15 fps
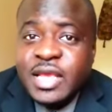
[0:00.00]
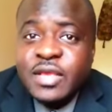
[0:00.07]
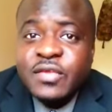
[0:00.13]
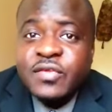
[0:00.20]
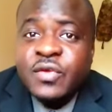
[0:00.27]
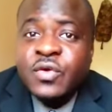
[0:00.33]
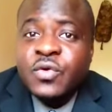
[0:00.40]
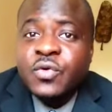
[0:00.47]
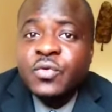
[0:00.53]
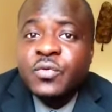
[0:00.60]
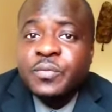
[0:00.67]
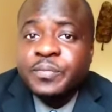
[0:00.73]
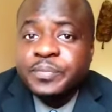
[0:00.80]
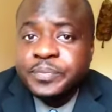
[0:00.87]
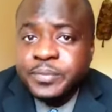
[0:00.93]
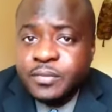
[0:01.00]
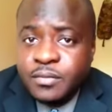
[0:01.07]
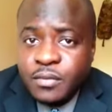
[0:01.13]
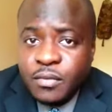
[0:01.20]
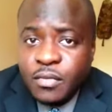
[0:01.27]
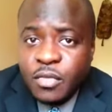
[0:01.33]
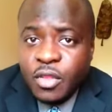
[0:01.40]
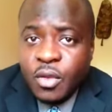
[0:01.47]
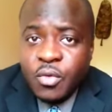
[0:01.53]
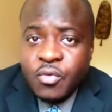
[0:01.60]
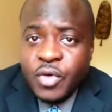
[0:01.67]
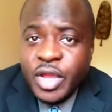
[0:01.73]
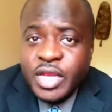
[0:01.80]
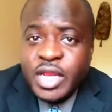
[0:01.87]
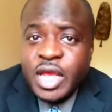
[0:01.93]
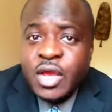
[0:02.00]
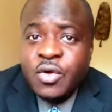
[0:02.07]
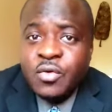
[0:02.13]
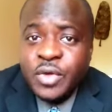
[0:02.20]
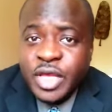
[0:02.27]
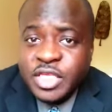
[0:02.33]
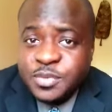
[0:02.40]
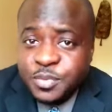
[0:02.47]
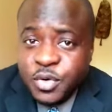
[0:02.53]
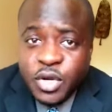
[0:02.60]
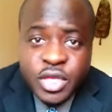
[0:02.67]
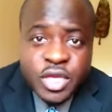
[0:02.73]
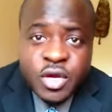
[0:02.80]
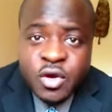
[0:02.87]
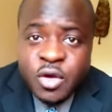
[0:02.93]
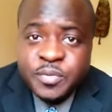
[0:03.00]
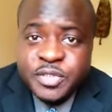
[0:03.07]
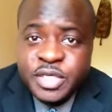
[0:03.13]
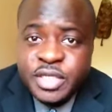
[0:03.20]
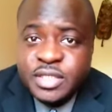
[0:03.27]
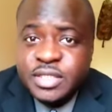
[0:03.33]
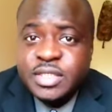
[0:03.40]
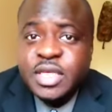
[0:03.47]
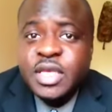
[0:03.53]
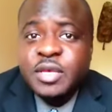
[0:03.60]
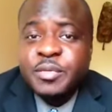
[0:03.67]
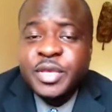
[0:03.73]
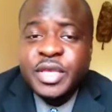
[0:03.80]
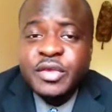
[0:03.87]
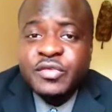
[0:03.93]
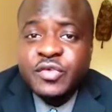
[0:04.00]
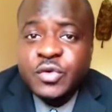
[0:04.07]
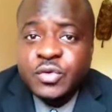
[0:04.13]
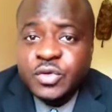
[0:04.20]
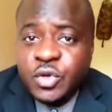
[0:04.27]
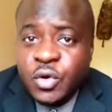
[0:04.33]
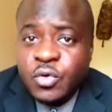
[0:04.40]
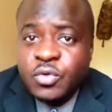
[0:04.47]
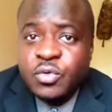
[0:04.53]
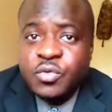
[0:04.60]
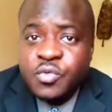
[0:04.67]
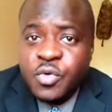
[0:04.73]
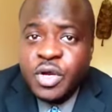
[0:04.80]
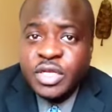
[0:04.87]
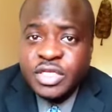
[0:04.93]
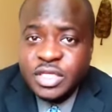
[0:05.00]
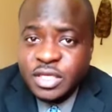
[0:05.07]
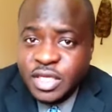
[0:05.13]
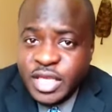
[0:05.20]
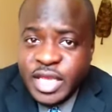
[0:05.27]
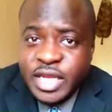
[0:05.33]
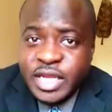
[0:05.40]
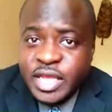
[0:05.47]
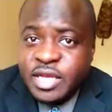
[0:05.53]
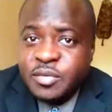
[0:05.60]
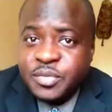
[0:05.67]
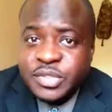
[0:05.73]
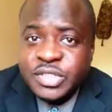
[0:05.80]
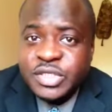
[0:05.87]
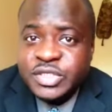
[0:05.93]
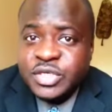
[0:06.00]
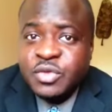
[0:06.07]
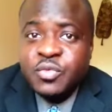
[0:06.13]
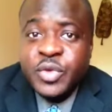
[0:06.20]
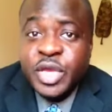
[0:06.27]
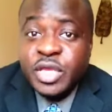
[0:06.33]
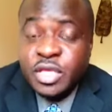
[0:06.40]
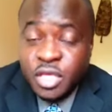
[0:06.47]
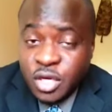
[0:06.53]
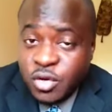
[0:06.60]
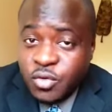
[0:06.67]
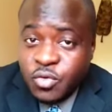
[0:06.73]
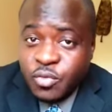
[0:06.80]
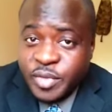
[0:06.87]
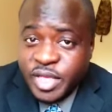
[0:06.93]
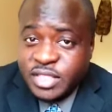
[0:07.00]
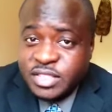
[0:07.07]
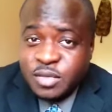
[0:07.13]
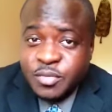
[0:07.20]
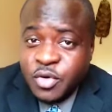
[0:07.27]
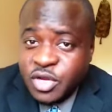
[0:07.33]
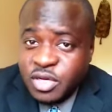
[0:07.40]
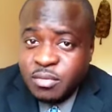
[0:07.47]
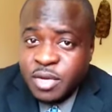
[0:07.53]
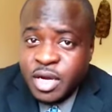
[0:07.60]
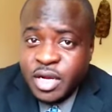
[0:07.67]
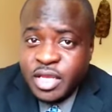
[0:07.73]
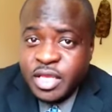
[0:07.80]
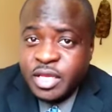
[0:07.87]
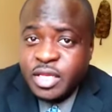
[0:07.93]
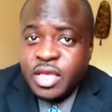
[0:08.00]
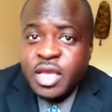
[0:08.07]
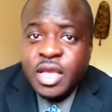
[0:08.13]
So right now, explore your options, because you don't want to get in a position where your home ends up on the market